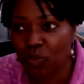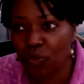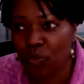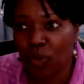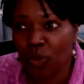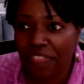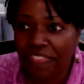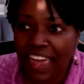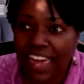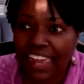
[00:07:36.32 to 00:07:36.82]

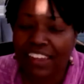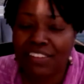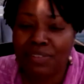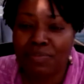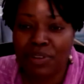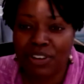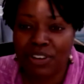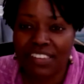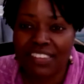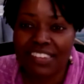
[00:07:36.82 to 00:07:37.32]
what that
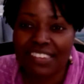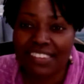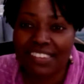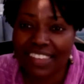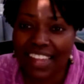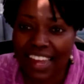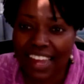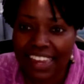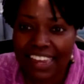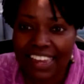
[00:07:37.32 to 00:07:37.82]
experience is
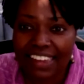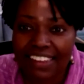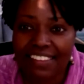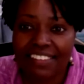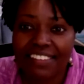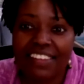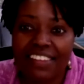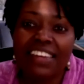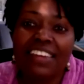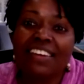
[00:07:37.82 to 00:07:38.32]
like,
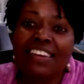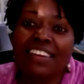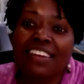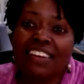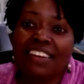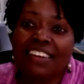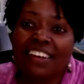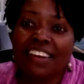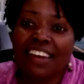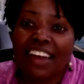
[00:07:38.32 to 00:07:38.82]
and
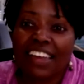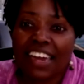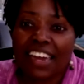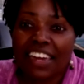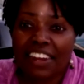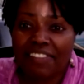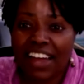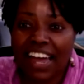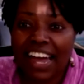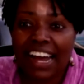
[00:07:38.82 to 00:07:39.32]

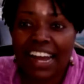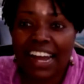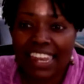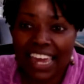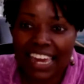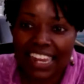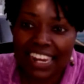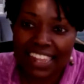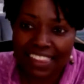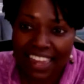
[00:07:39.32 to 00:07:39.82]
kind of
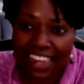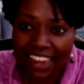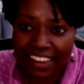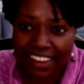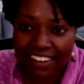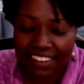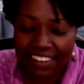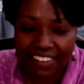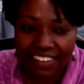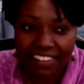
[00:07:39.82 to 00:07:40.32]
highlighting
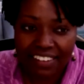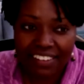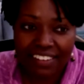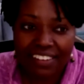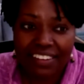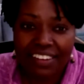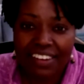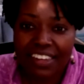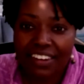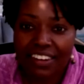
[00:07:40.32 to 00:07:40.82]
that
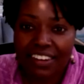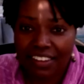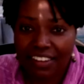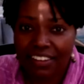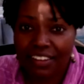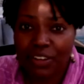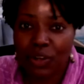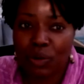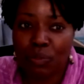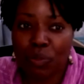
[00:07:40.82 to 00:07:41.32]
in
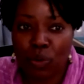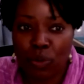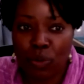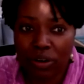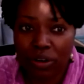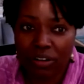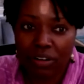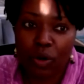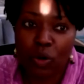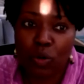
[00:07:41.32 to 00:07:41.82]
a,
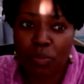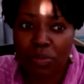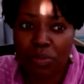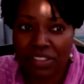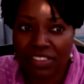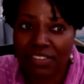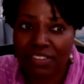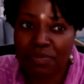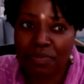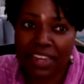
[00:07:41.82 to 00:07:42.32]
more
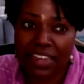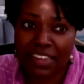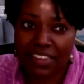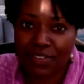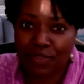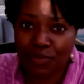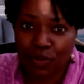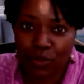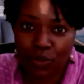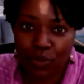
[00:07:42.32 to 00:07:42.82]
open
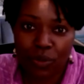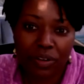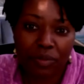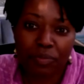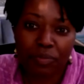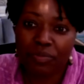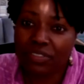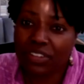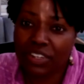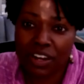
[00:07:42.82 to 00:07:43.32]
space
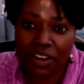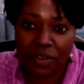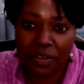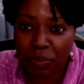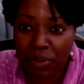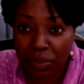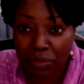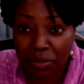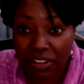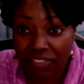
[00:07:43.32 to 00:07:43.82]
for, other
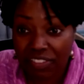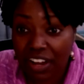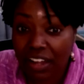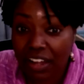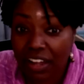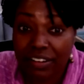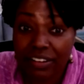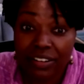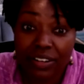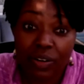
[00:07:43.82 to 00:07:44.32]
people of
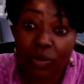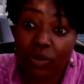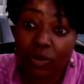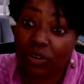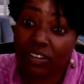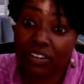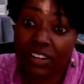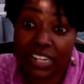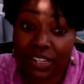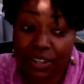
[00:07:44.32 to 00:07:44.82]
color,
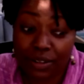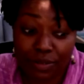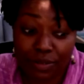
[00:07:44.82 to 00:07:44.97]
or,